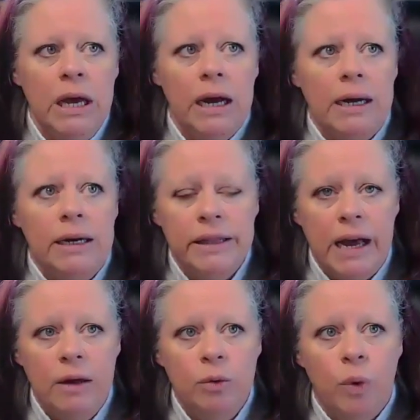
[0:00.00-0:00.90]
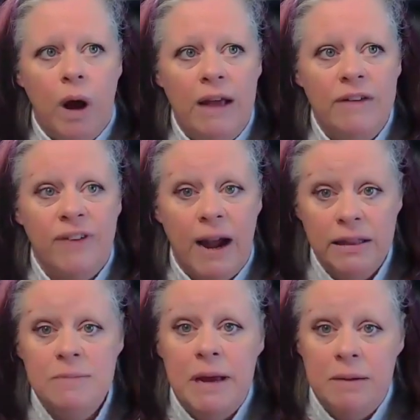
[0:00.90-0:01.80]
that I
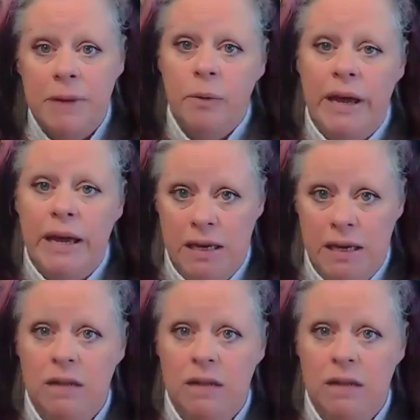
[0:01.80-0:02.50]
finally made my way in